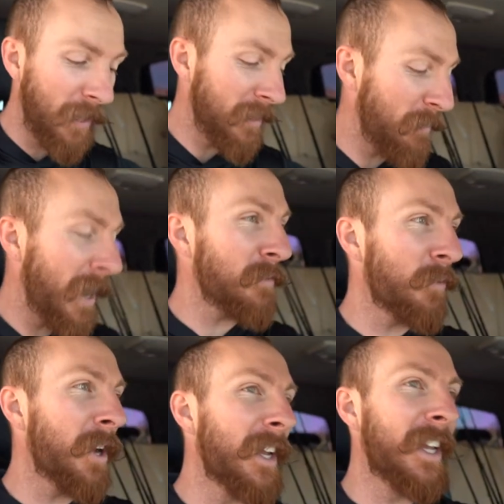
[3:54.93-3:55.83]
because the bass
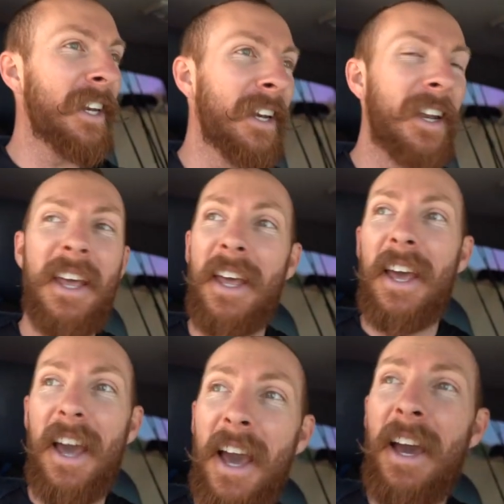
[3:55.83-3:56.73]
were not hitting
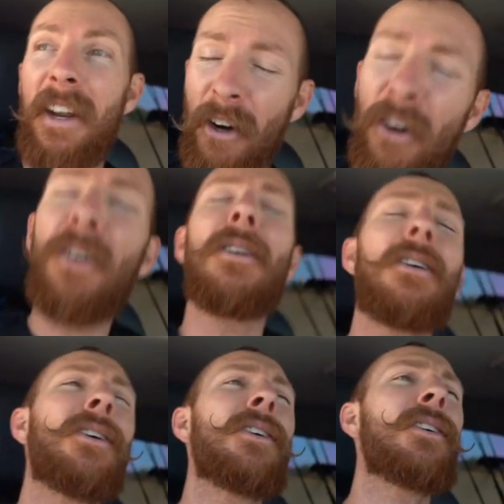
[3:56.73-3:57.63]
at
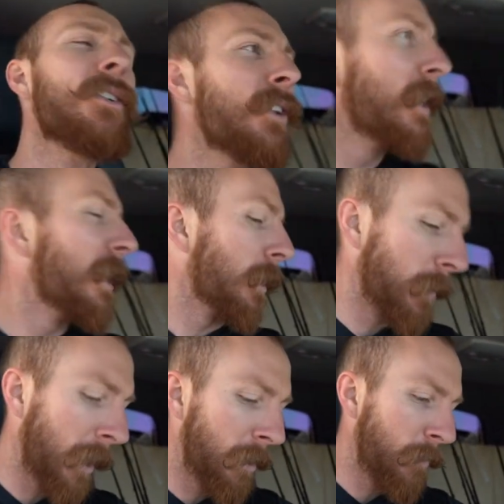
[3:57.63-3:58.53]
all. And we
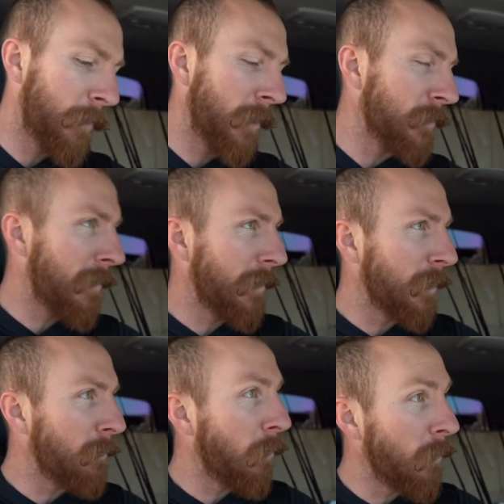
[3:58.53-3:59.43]
got other ponds around
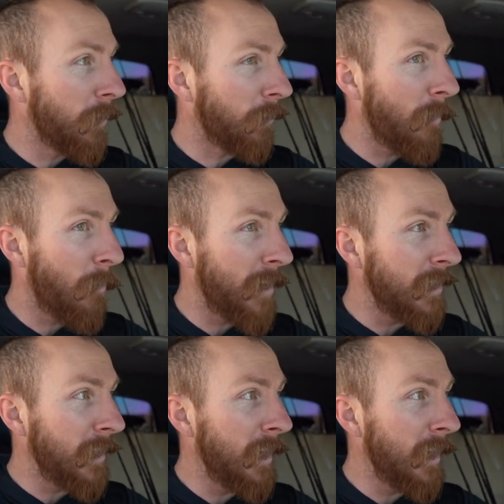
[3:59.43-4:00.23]
here, but we wanted to grab a bite to